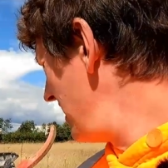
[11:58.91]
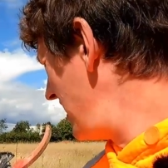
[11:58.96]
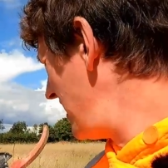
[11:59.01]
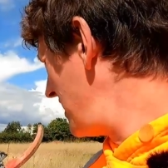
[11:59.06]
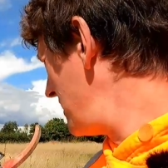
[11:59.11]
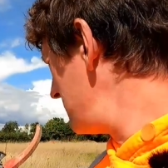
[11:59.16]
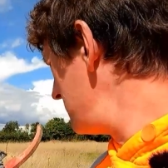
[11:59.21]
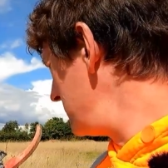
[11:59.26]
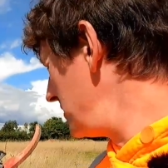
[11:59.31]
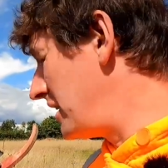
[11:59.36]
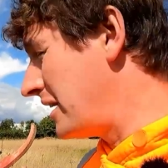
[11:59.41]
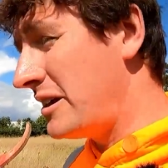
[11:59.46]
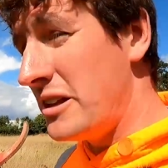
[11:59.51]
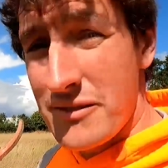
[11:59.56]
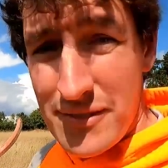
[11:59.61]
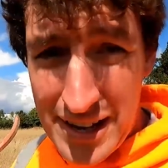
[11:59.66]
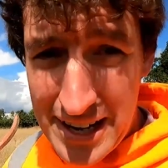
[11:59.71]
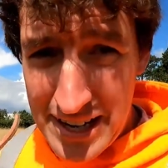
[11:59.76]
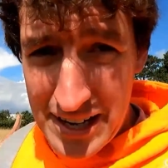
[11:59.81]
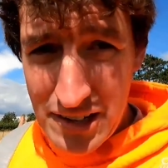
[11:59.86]

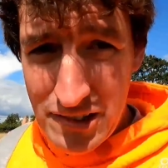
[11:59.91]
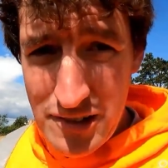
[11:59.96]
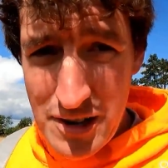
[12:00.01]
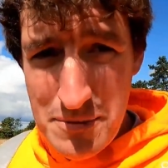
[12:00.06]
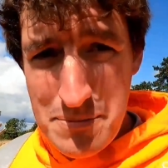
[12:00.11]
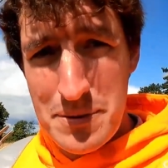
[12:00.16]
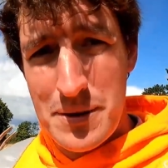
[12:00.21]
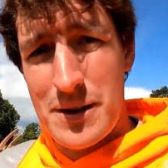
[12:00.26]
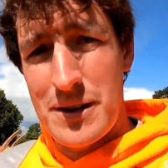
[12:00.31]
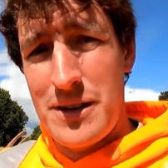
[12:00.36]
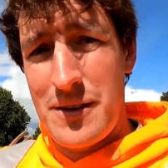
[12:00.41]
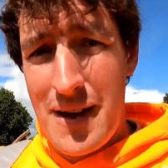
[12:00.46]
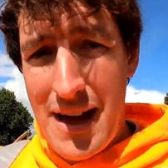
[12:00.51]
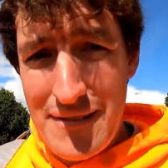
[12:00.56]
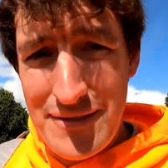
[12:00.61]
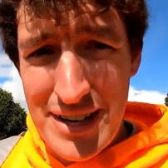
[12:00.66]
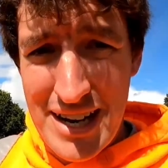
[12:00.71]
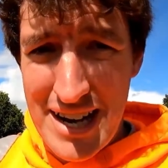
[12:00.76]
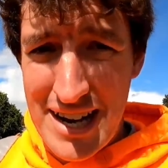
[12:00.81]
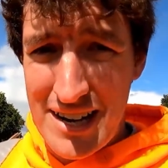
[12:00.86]
You've added a gripper, you
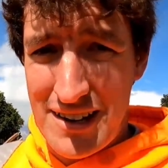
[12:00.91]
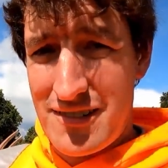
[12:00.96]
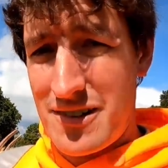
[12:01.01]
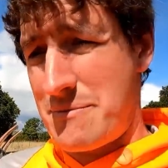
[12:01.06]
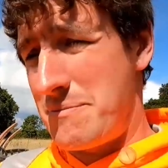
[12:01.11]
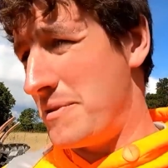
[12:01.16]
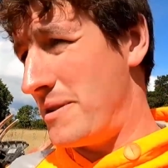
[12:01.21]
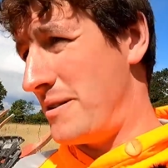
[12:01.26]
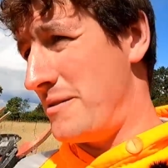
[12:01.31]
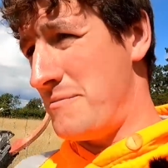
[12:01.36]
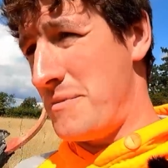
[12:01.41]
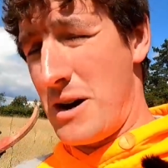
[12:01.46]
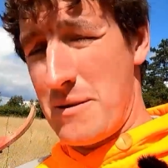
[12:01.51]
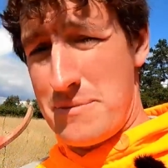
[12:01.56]
haven't added a gripper, it